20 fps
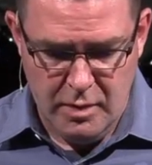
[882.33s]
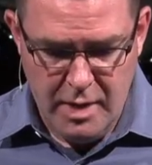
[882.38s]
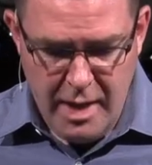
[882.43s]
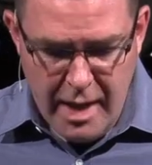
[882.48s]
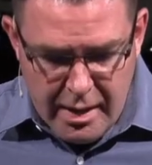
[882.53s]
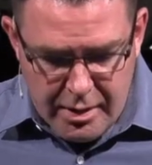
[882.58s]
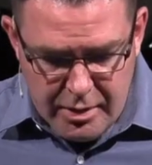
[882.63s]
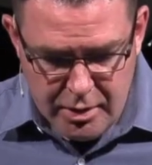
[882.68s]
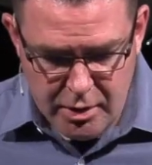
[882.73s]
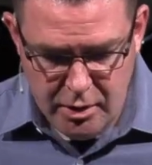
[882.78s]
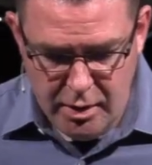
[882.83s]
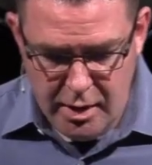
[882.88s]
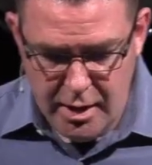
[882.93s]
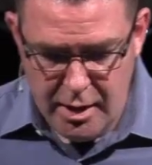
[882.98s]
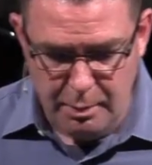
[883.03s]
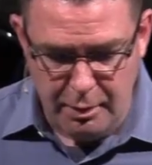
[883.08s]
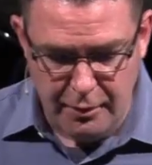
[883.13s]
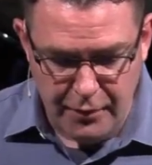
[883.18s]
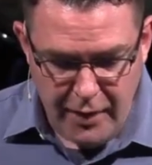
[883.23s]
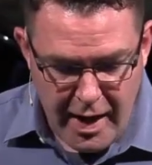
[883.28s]
Next, you
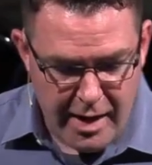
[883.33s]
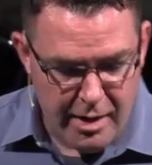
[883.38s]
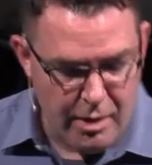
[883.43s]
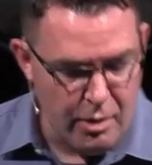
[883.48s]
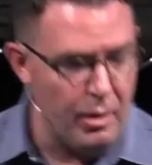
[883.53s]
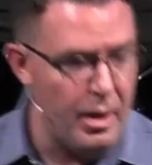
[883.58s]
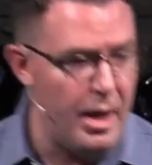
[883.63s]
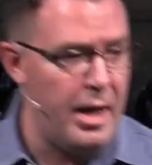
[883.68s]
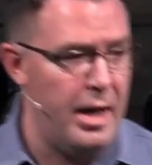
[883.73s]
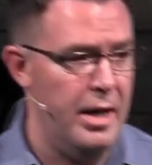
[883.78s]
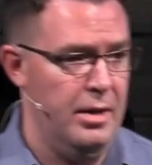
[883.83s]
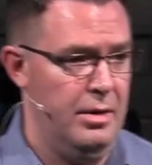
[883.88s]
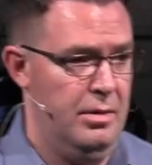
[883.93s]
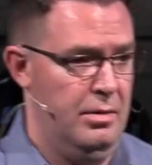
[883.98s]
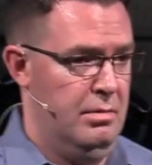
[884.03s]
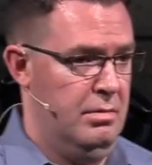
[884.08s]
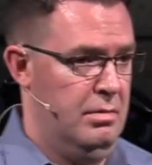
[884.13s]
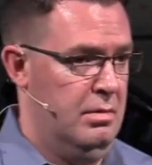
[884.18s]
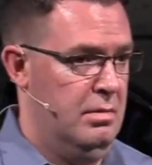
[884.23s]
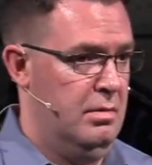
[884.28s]
need to provide a
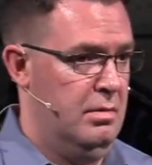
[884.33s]
ride.